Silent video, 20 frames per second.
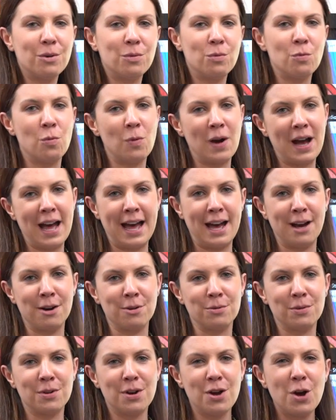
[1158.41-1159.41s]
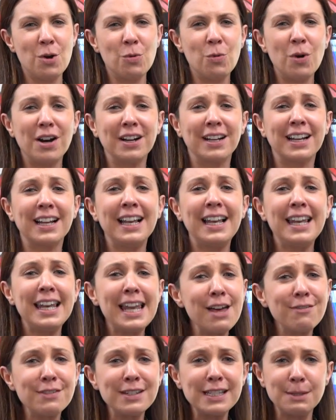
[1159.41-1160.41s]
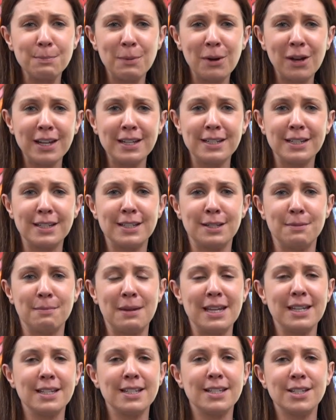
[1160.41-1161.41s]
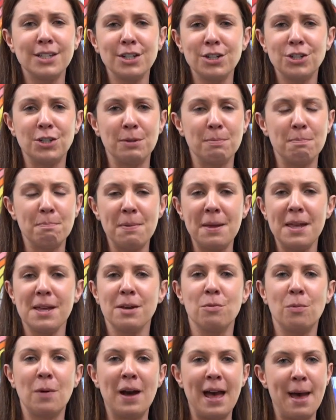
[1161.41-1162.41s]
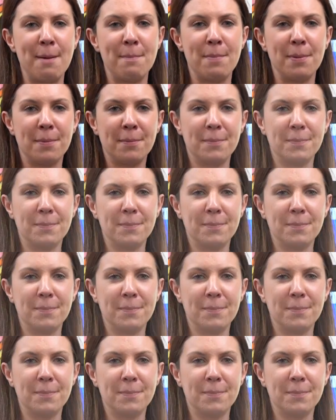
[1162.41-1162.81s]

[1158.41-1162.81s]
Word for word: Wow, what a clever spider to make such a big web.